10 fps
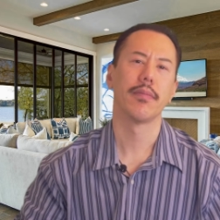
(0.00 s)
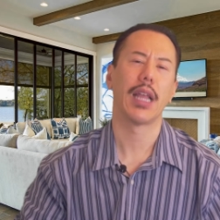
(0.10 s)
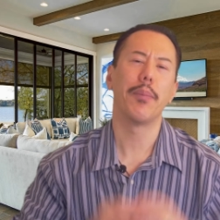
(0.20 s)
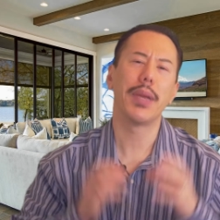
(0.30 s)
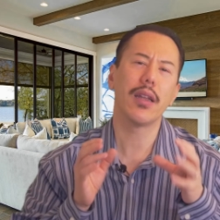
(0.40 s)

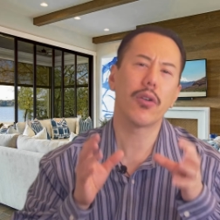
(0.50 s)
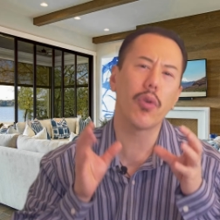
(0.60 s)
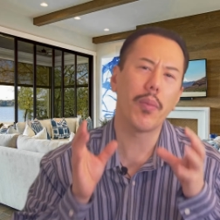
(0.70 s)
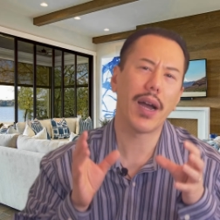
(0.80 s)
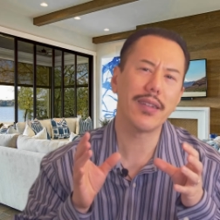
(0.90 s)
And Peter
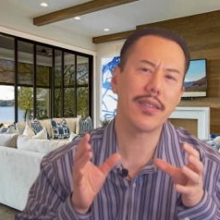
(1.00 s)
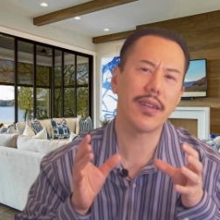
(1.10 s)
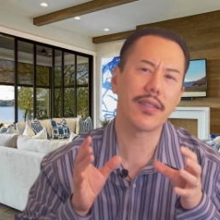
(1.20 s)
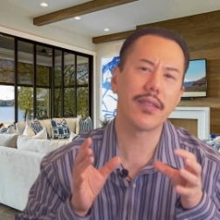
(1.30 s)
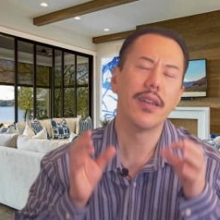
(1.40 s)
reminds
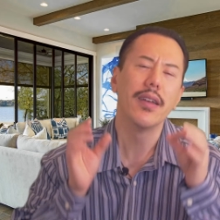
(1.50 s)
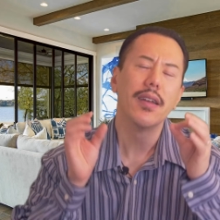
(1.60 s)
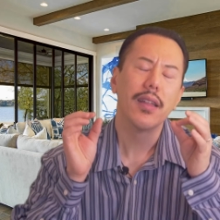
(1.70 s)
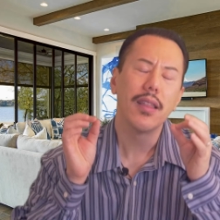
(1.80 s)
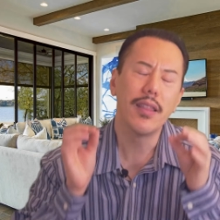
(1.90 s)
us
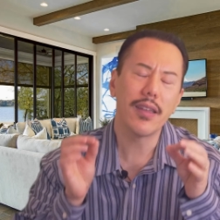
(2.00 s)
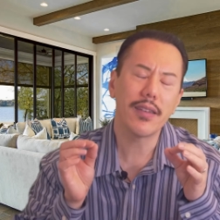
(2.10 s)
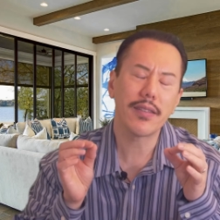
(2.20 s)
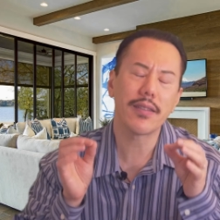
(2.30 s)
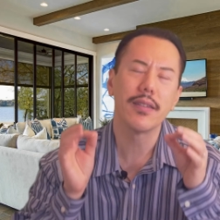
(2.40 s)

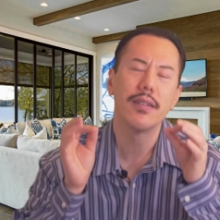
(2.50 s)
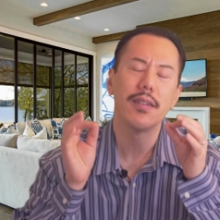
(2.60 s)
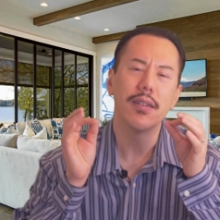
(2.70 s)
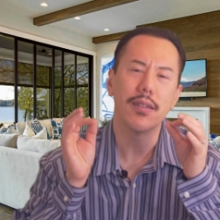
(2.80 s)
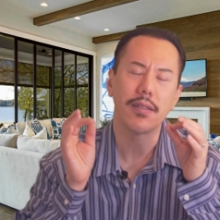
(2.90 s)
this
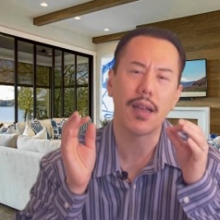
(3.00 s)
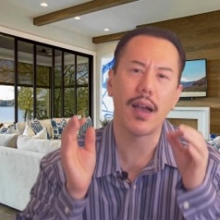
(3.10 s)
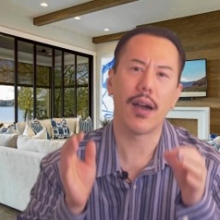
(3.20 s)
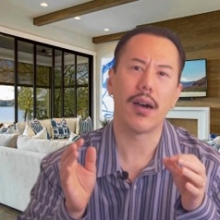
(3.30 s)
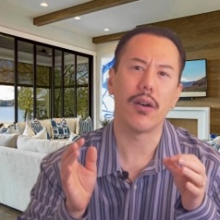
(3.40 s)
is
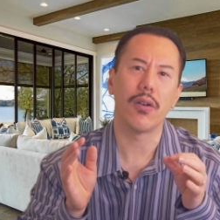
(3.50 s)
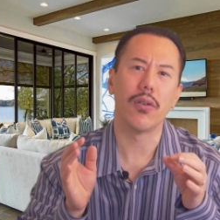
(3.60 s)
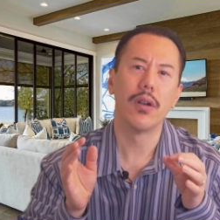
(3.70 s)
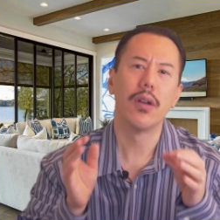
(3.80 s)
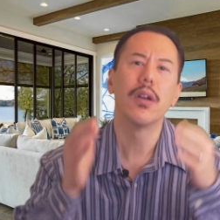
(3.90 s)
how
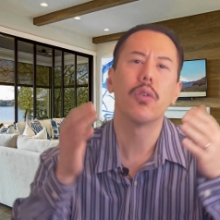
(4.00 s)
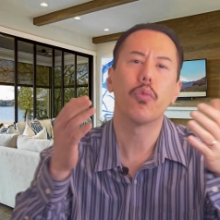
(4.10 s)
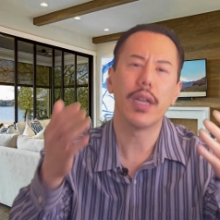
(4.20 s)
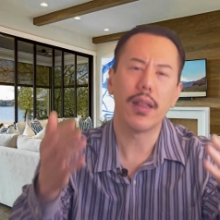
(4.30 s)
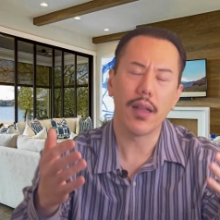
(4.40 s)

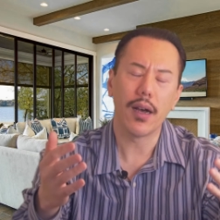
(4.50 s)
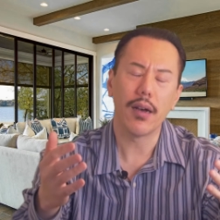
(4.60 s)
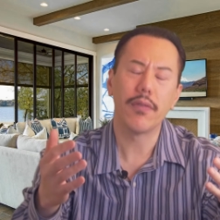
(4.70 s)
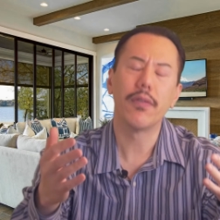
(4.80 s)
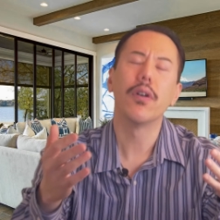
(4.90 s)
we
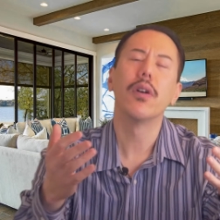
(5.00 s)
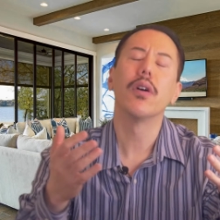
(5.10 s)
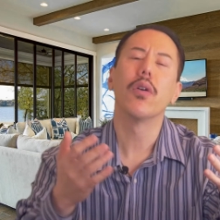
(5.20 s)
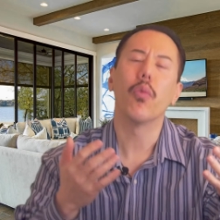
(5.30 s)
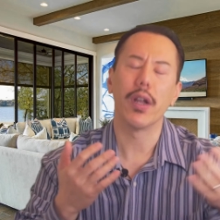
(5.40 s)
love
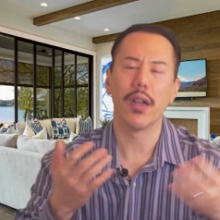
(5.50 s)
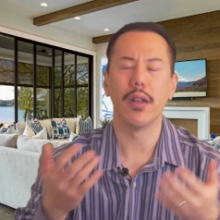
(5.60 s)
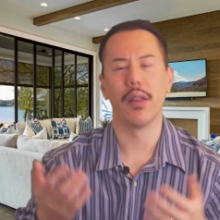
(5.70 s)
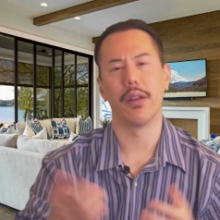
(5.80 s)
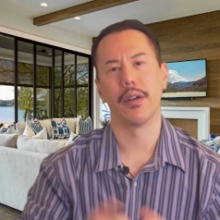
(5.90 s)
one
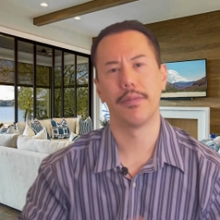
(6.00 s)
another.